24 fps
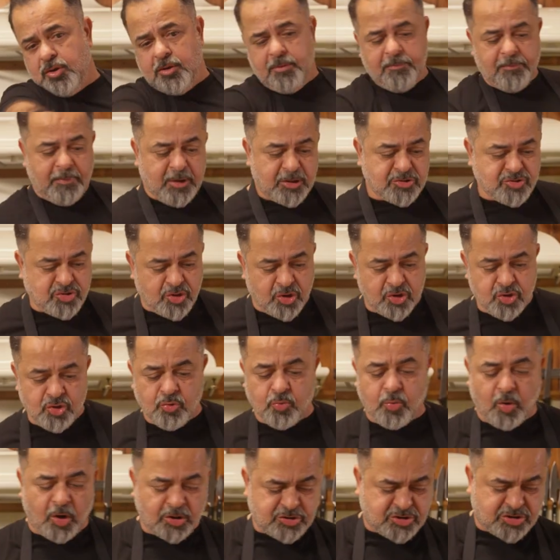Make sure you
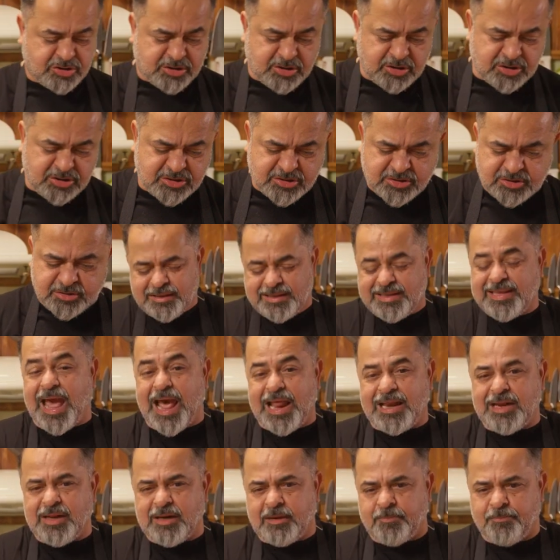watch this
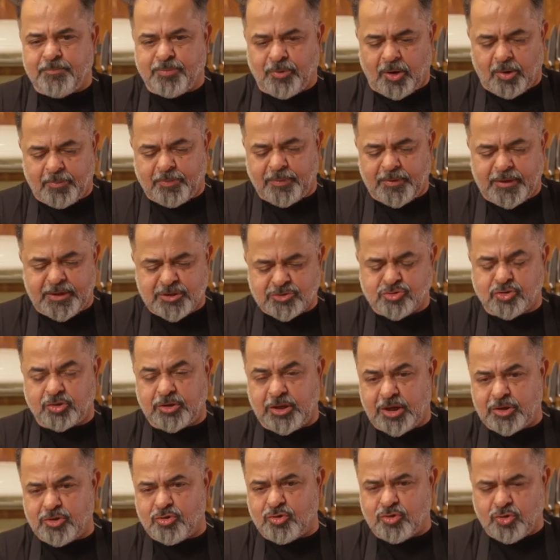gallon properly so
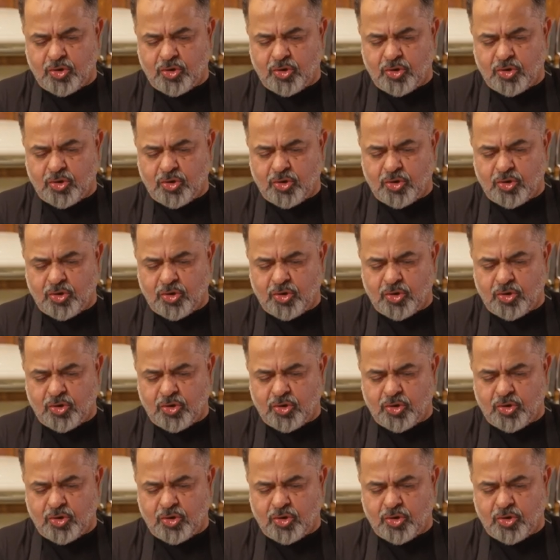that you